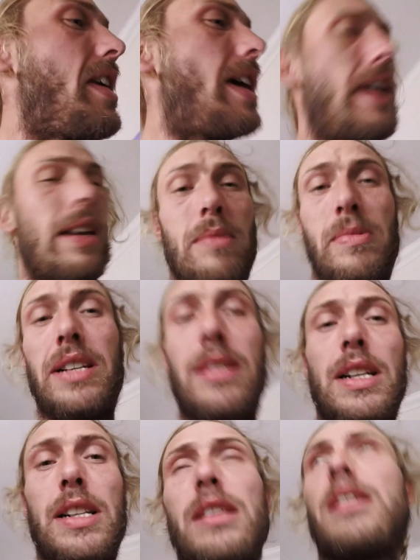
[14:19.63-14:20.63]
yeah,
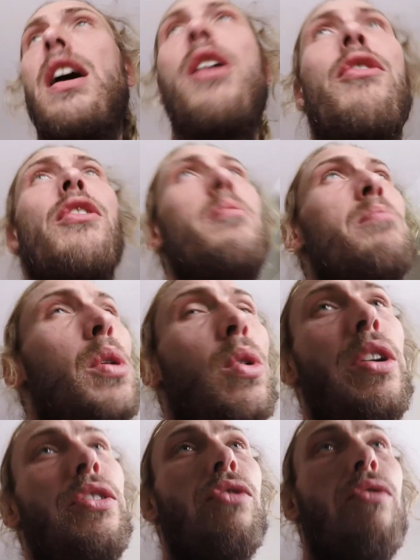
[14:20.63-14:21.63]
basically the girlfriend bought
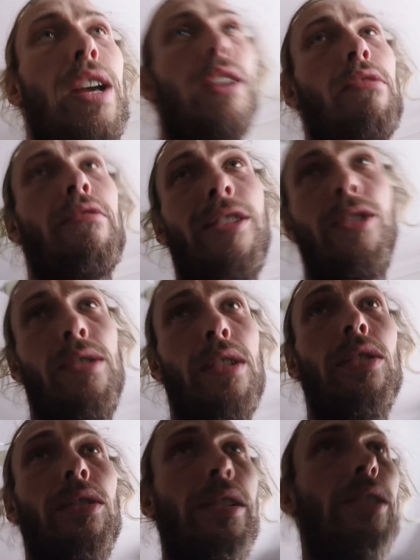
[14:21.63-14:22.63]
it to read through
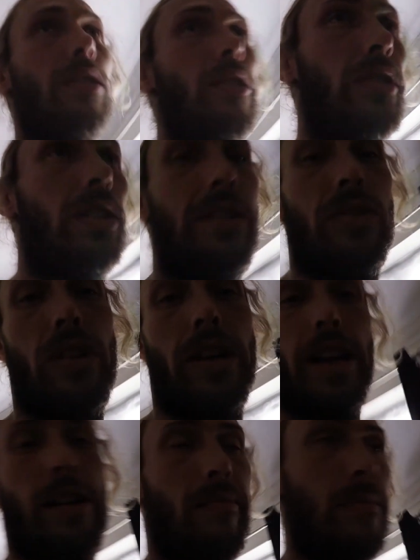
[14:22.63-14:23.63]
because she's obviously trying to
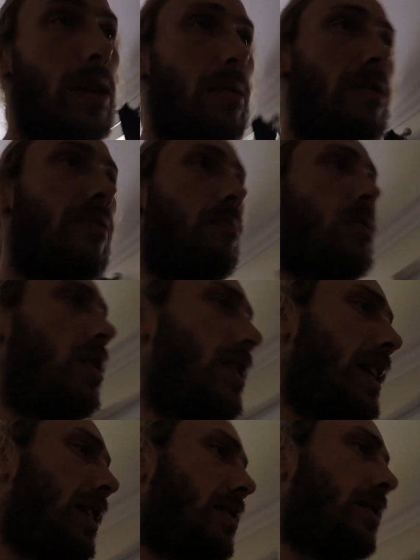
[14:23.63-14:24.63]
help me with my
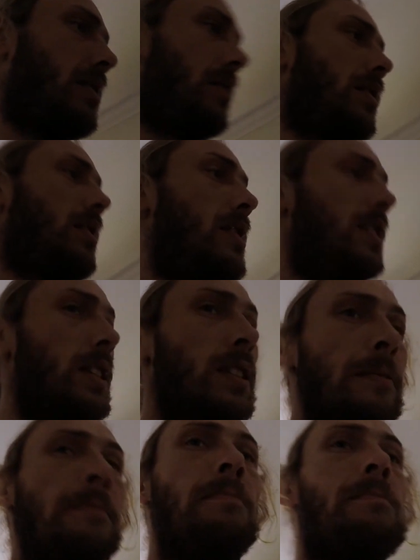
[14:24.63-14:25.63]
addictions and
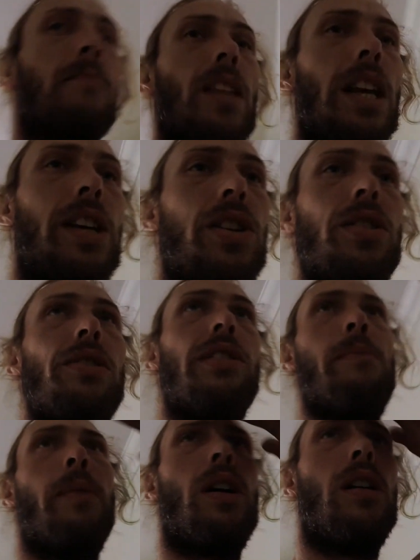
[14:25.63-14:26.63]
issues
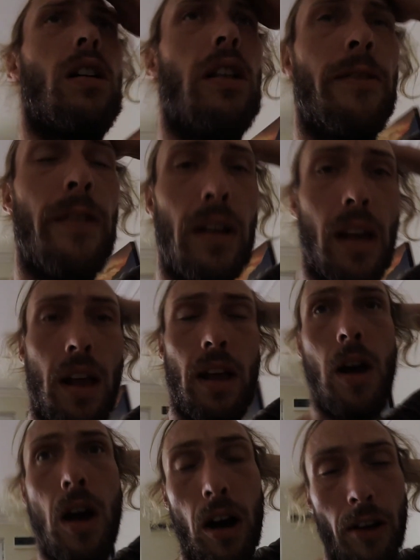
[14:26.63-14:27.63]
in my life.
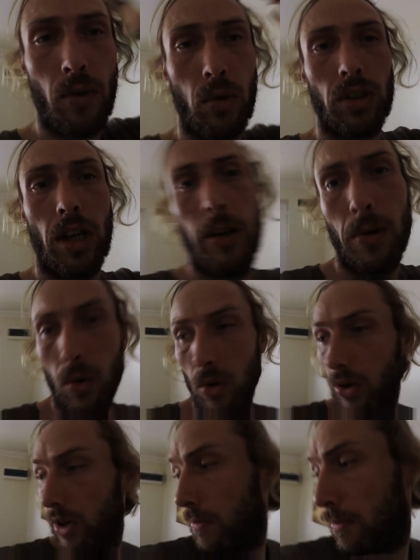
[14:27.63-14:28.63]
I've also
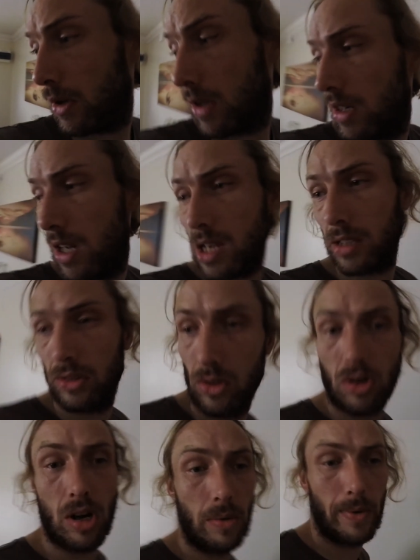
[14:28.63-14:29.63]
ordered a book last
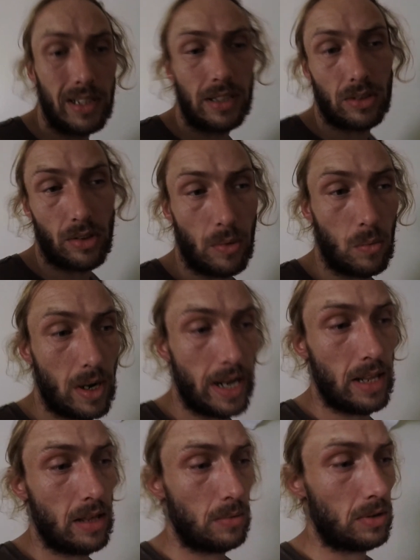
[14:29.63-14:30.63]
night, which is on the
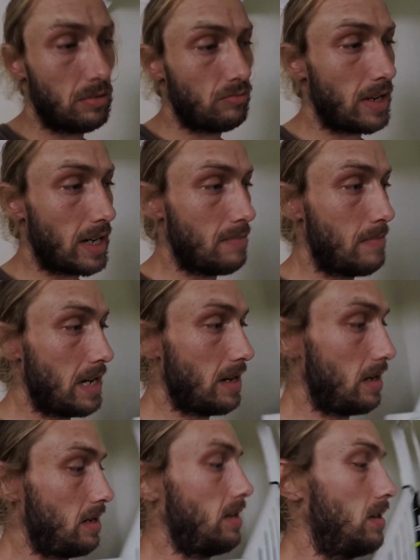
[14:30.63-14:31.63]
way, that was
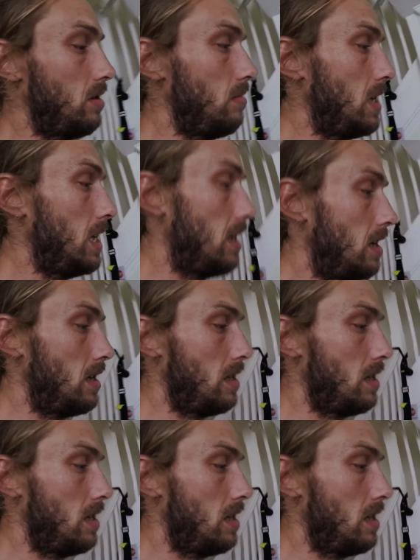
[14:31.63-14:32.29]
recommended to me.